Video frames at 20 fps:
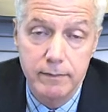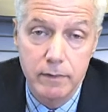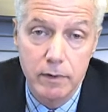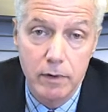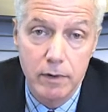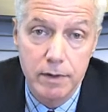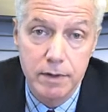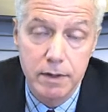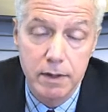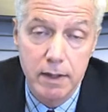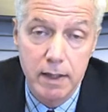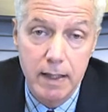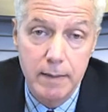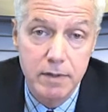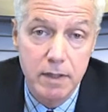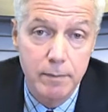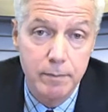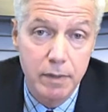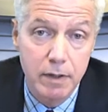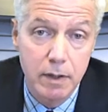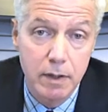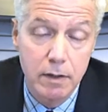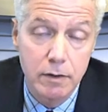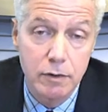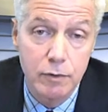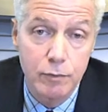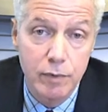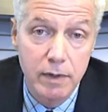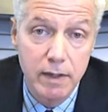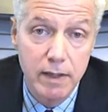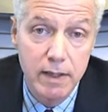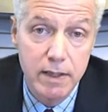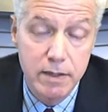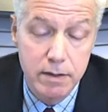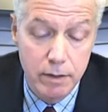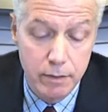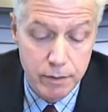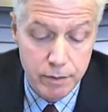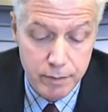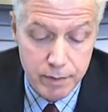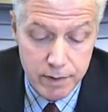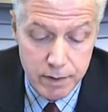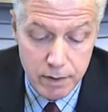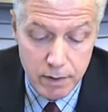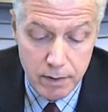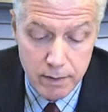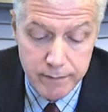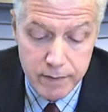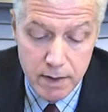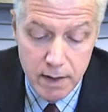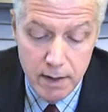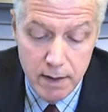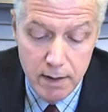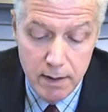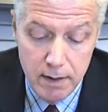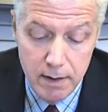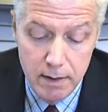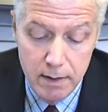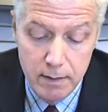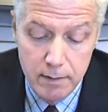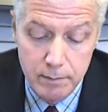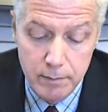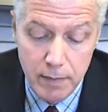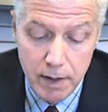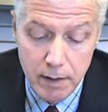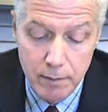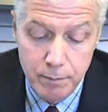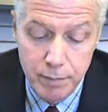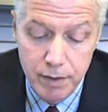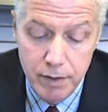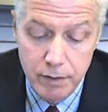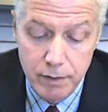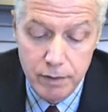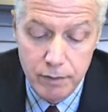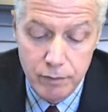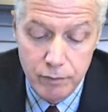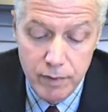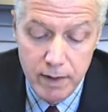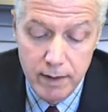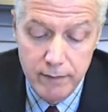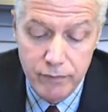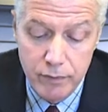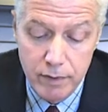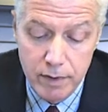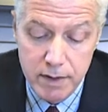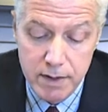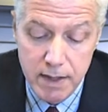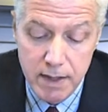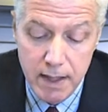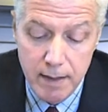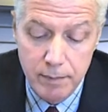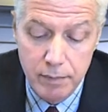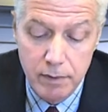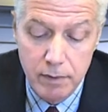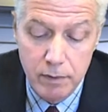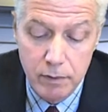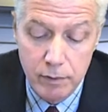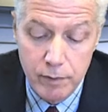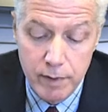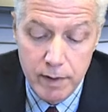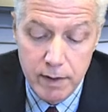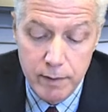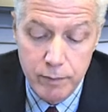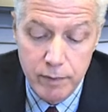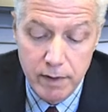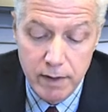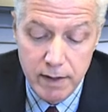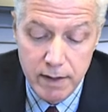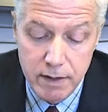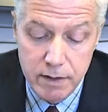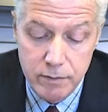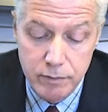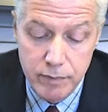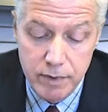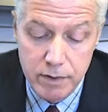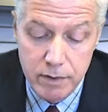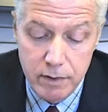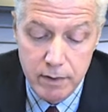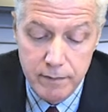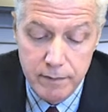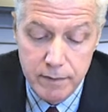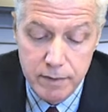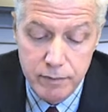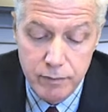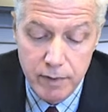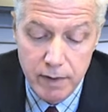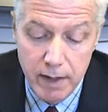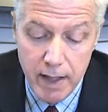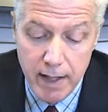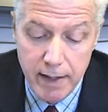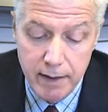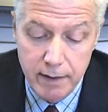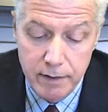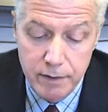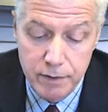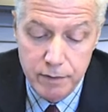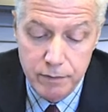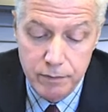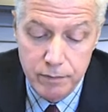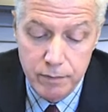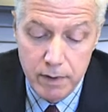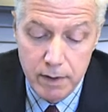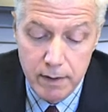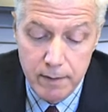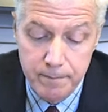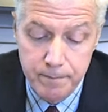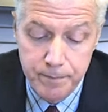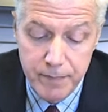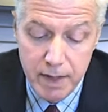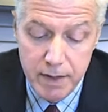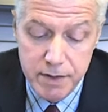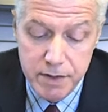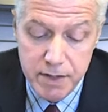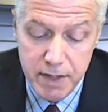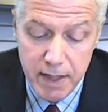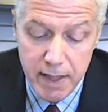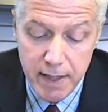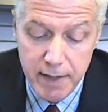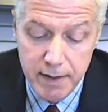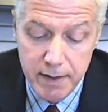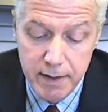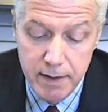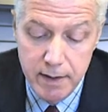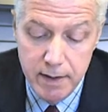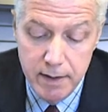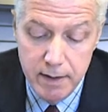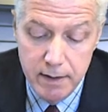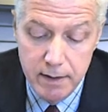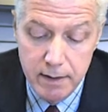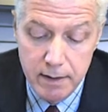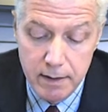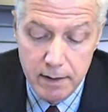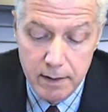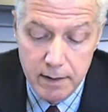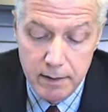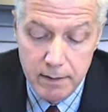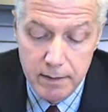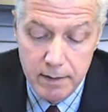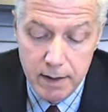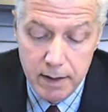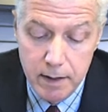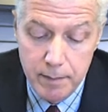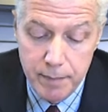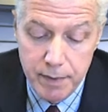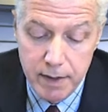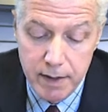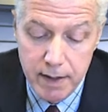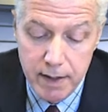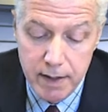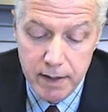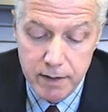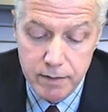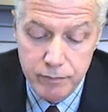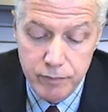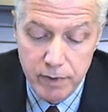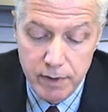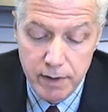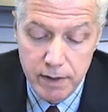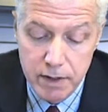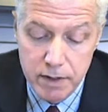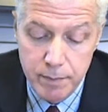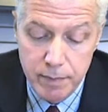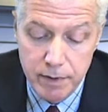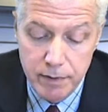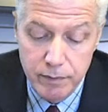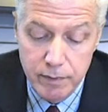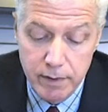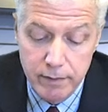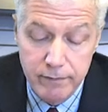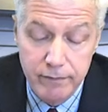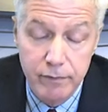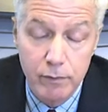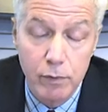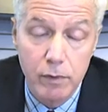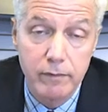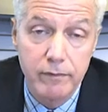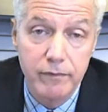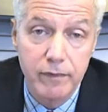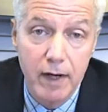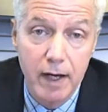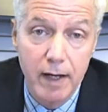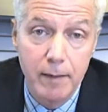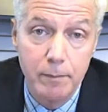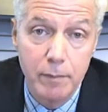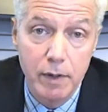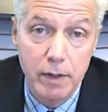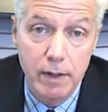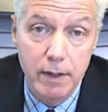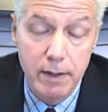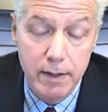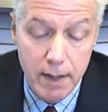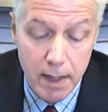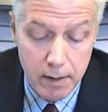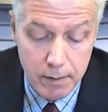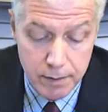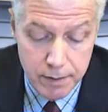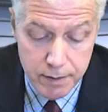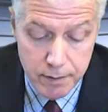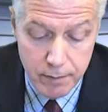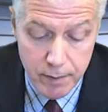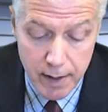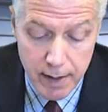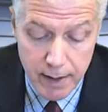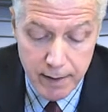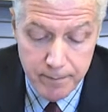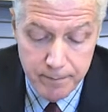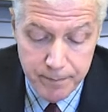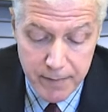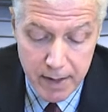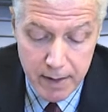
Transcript: of large claims have begun to release those reserves. Montpelier Re, for example, already released reserves relating to Sandy. The company has released between $4 and $5 million already.